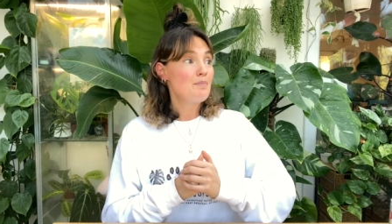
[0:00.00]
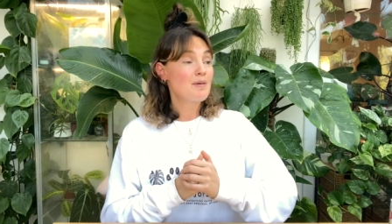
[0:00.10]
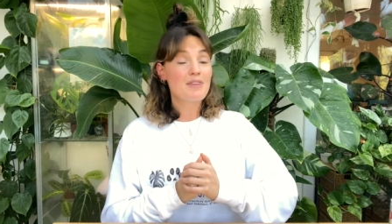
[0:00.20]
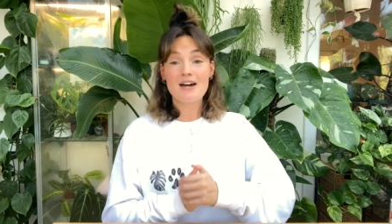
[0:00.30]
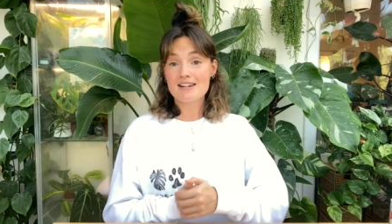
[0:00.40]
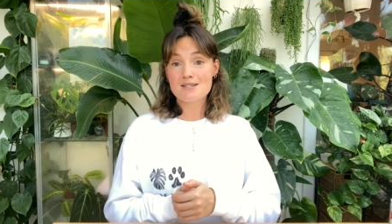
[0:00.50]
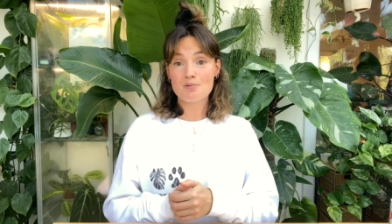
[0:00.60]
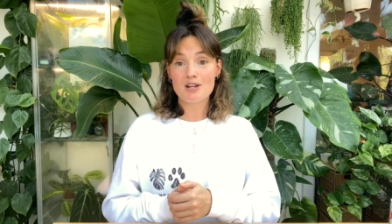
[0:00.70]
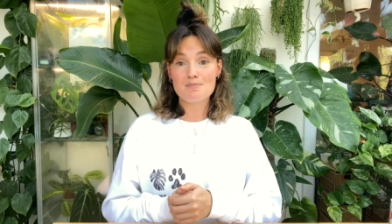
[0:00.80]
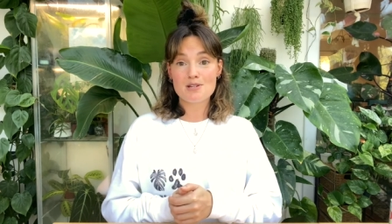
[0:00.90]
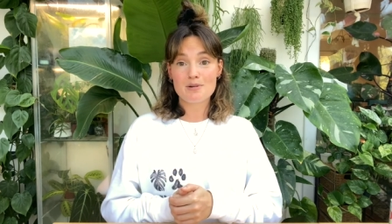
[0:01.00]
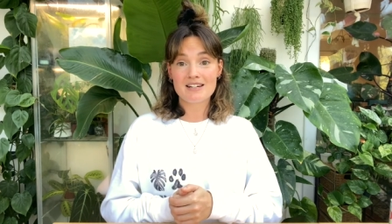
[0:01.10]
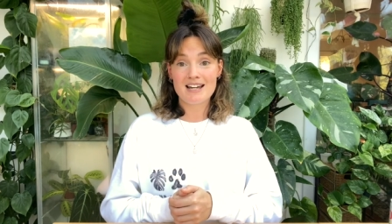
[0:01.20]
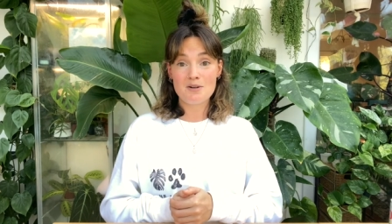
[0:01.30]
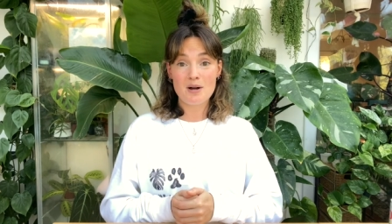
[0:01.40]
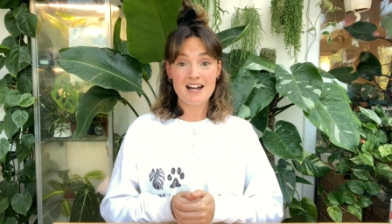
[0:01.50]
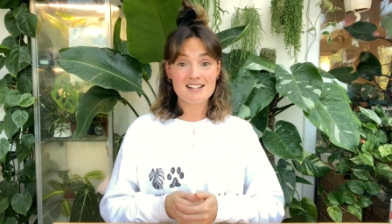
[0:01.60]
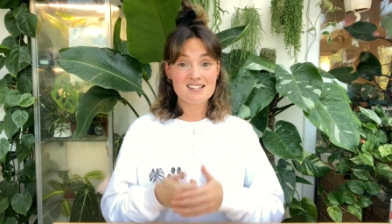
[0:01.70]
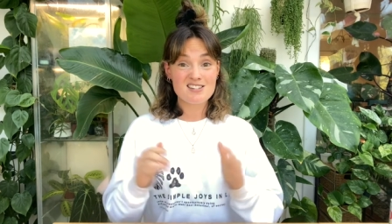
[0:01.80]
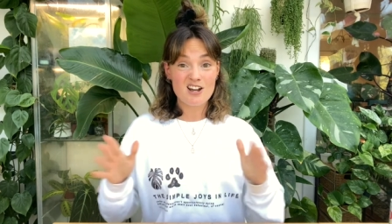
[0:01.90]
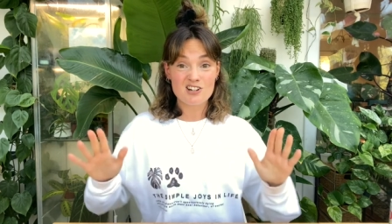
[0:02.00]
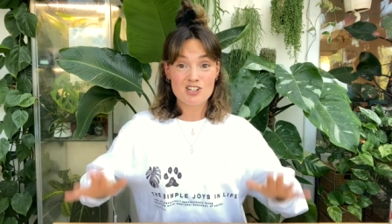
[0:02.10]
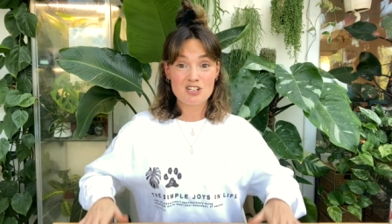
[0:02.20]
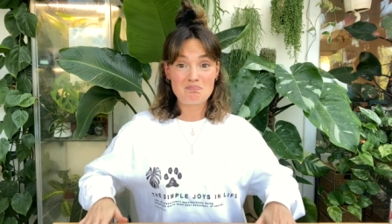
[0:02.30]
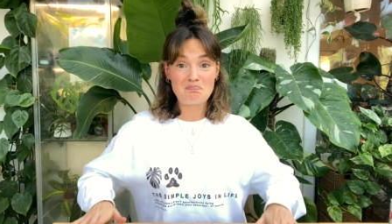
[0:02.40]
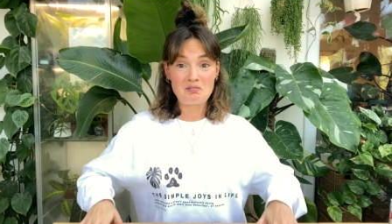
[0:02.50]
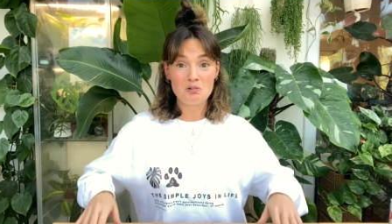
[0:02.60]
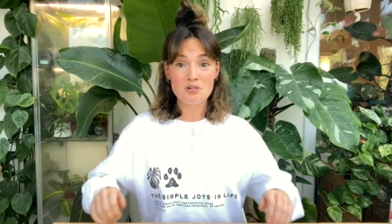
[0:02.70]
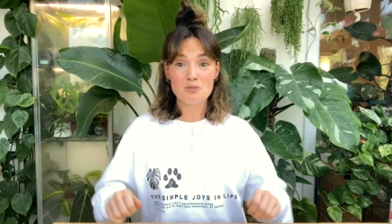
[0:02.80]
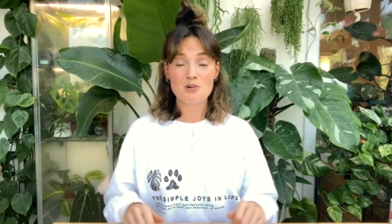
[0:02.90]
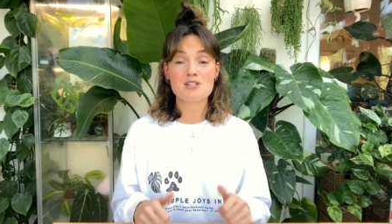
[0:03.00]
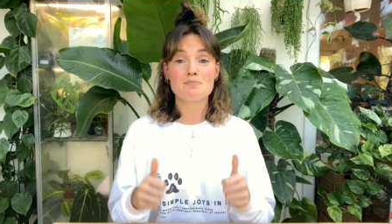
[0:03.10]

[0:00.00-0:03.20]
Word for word: But that is what I'm doing now, and touch all the wood,